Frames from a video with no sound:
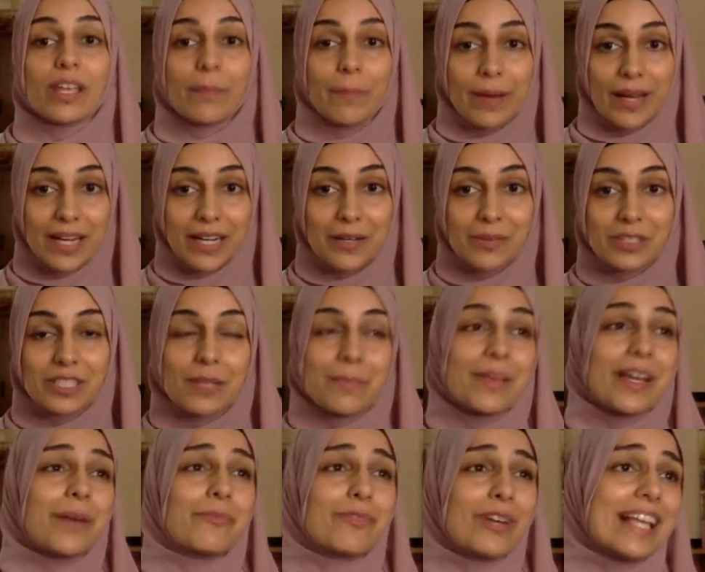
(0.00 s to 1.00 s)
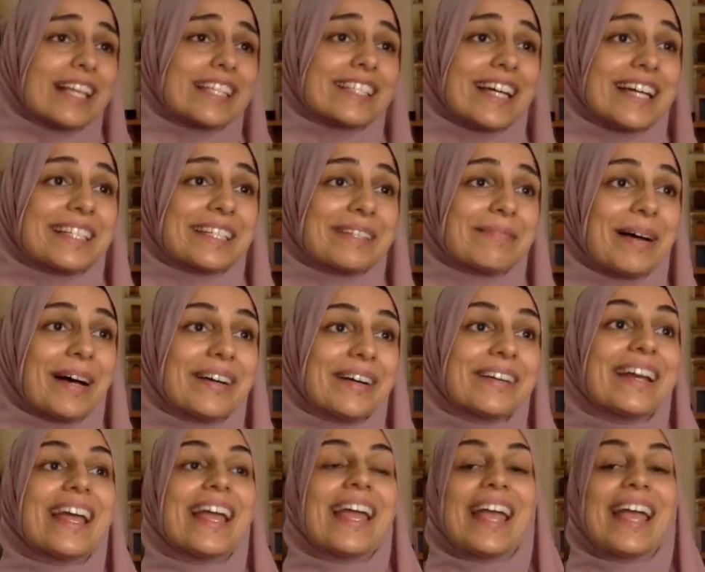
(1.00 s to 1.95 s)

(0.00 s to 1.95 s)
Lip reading: about something I'm really excited about.